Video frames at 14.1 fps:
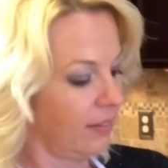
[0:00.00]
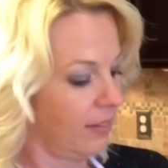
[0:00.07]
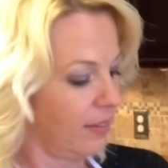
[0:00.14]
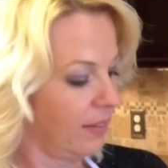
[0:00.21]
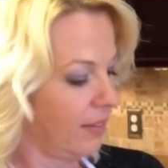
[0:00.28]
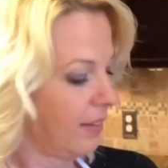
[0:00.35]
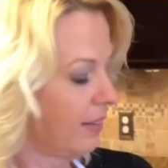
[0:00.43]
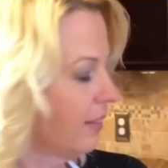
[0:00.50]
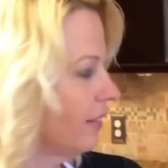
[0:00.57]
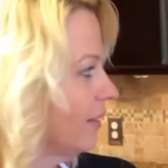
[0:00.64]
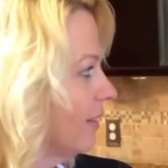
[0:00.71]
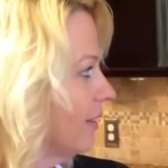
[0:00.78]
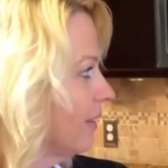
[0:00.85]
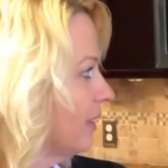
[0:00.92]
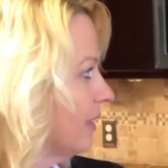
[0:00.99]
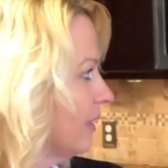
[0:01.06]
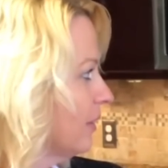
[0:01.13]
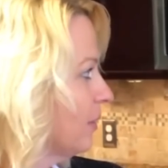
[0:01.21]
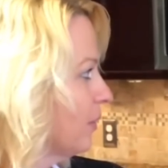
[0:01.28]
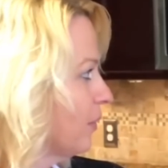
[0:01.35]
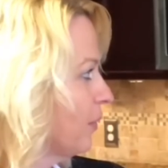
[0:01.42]

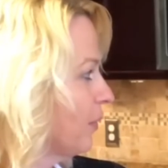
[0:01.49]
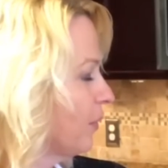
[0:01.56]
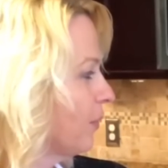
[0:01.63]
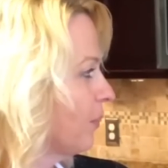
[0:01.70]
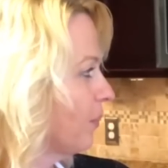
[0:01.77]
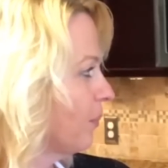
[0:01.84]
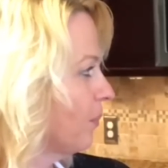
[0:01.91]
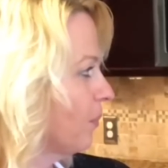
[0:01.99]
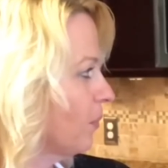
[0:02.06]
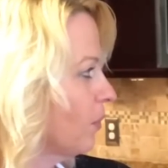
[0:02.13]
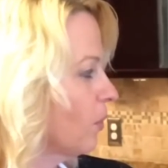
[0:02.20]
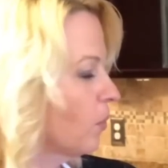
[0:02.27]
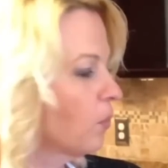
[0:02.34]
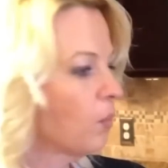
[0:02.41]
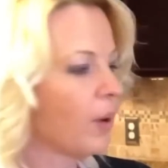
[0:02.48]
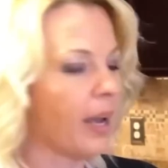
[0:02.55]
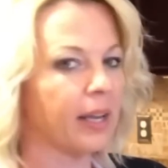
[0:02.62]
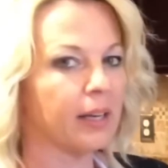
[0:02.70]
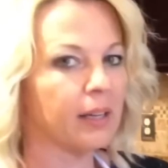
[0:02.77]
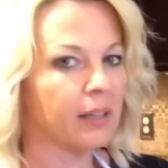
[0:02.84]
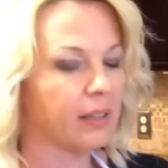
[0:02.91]

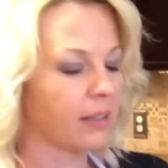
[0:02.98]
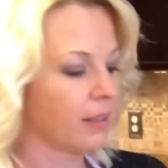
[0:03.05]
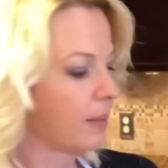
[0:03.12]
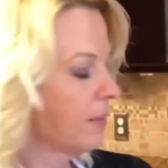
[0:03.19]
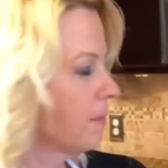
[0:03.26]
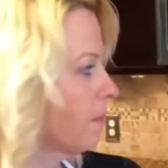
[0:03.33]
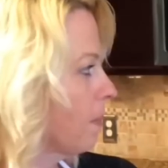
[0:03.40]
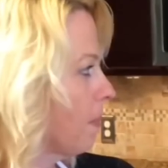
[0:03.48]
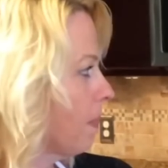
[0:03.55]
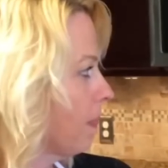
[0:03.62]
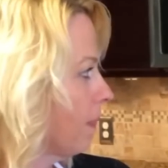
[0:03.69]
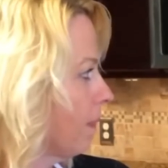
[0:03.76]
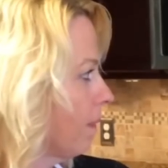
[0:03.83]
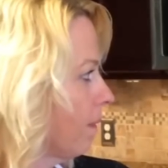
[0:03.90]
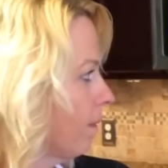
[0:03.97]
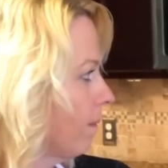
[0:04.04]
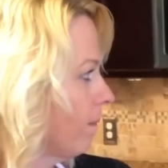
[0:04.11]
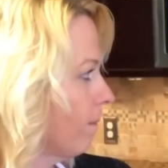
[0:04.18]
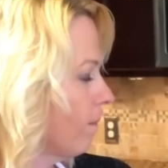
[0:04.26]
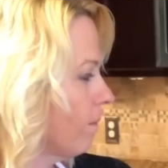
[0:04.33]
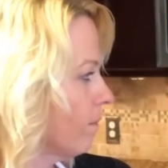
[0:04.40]

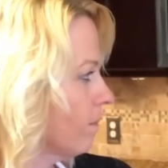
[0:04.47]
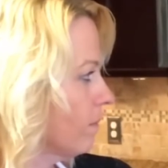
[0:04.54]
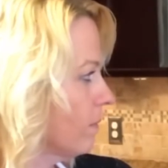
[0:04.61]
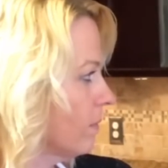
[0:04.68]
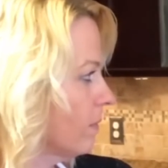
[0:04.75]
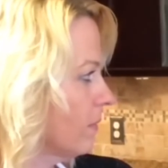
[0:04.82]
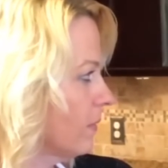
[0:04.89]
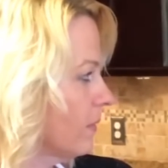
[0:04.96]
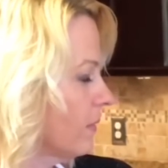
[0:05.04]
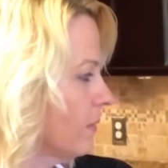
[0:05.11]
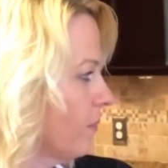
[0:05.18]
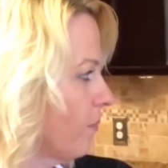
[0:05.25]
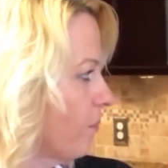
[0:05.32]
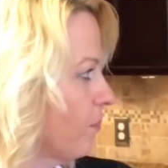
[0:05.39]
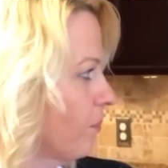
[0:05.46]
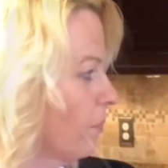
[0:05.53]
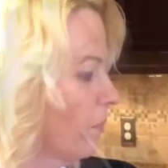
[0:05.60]
(not speaking)